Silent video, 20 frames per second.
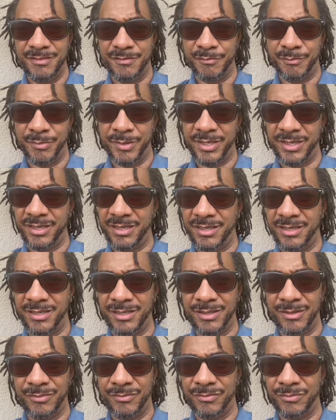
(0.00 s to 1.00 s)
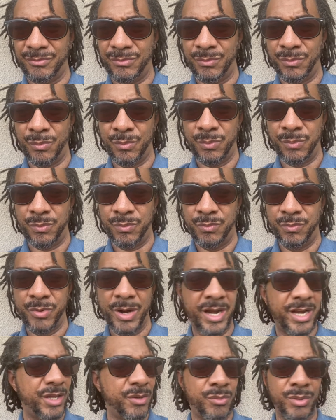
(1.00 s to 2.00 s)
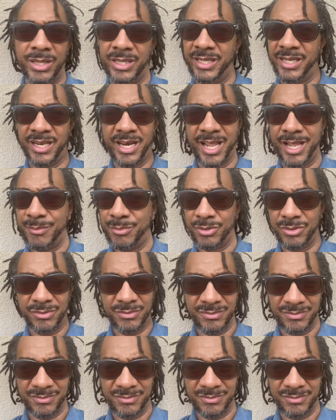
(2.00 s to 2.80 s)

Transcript: be ready, willing, and able.